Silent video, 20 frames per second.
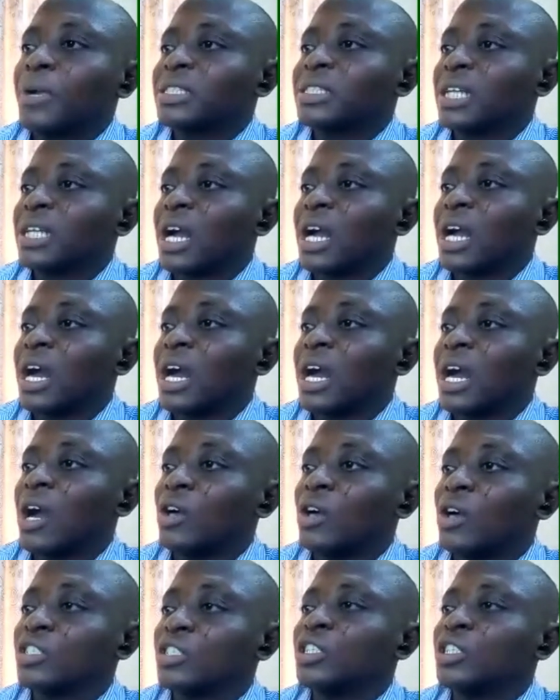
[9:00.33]
the
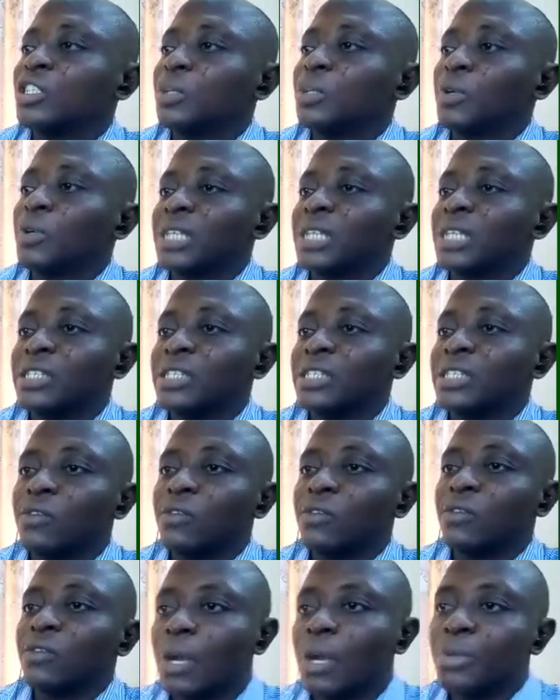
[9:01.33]
practical importance
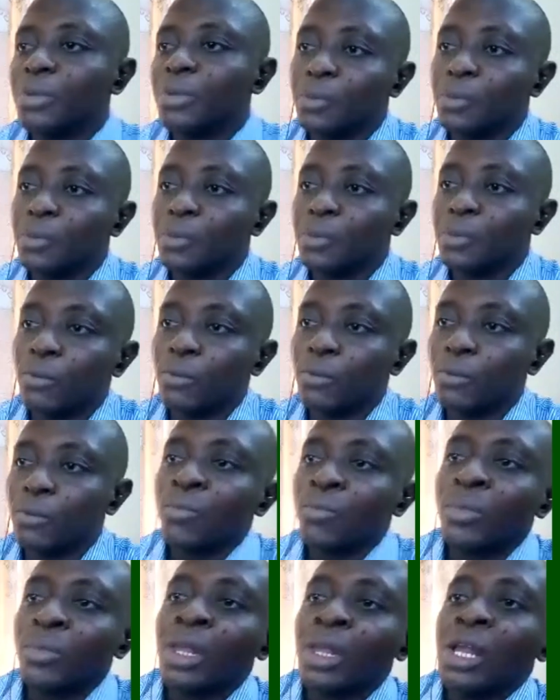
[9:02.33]
of the rural people.
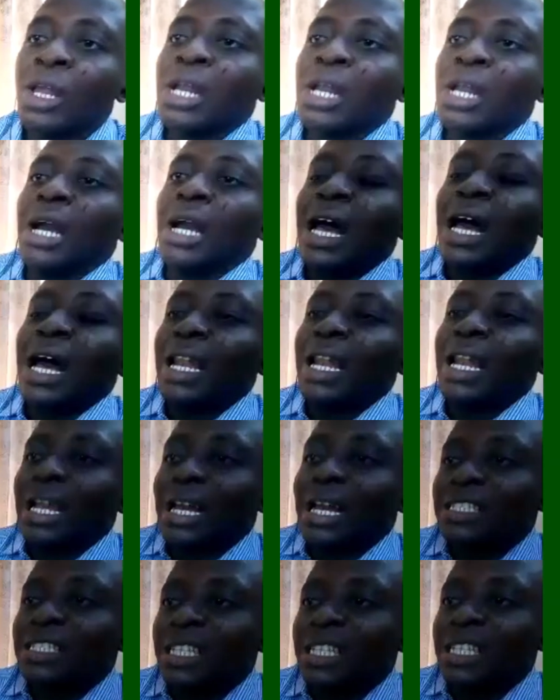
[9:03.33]

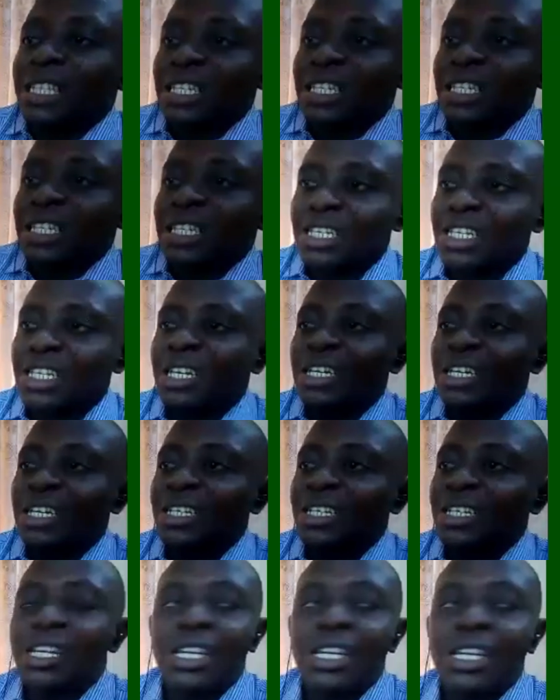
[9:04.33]
And lastly,
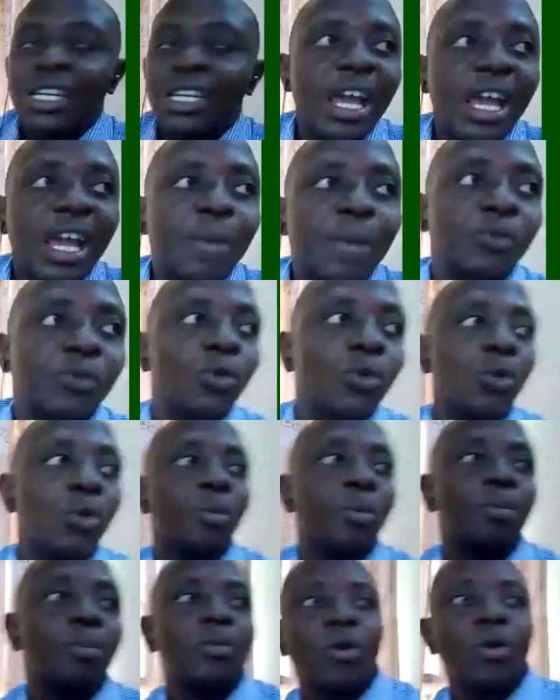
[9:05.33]
they help
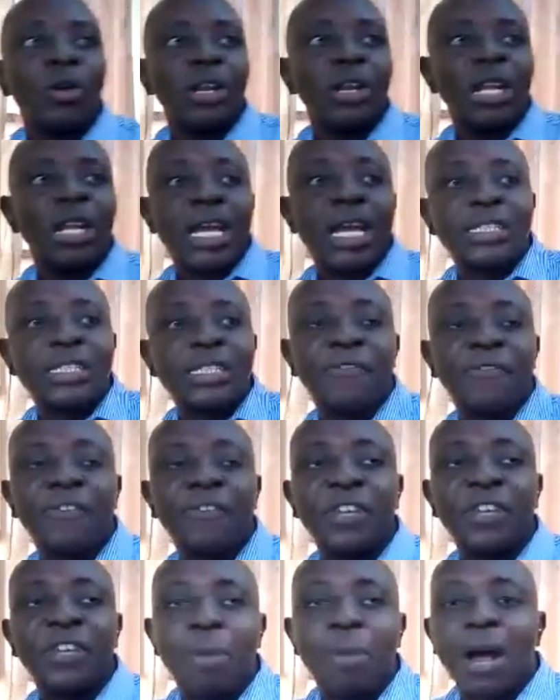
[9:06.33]
to collect
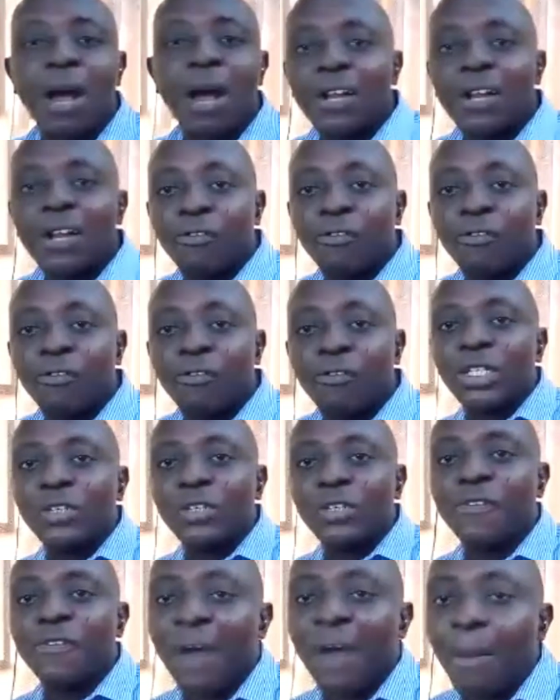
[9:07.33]
feedback from
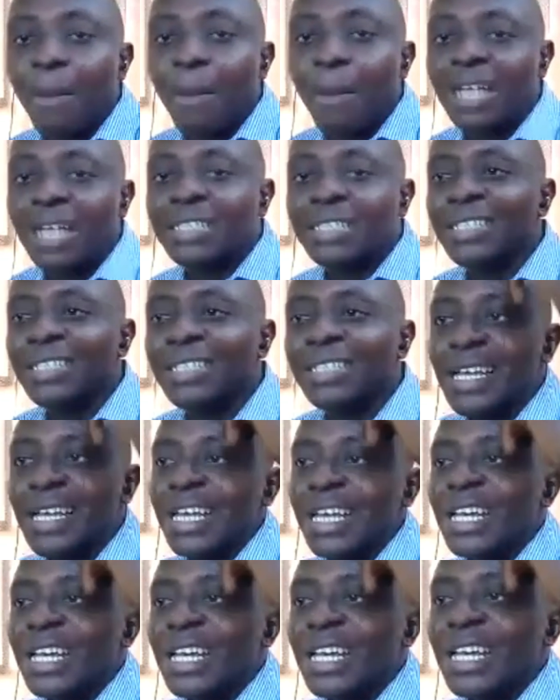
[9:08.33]
the farmers
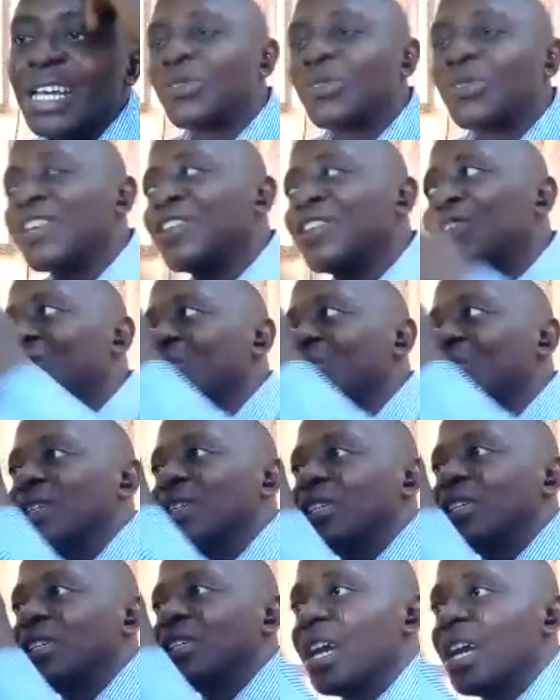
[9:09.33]
to take it to
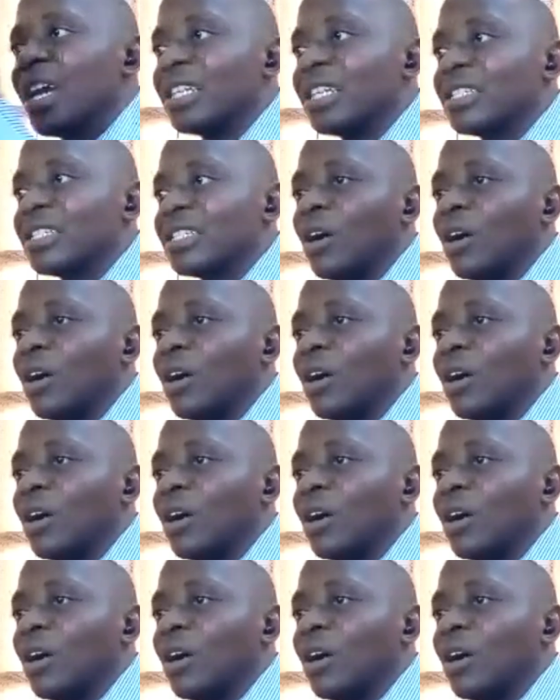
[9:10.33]
the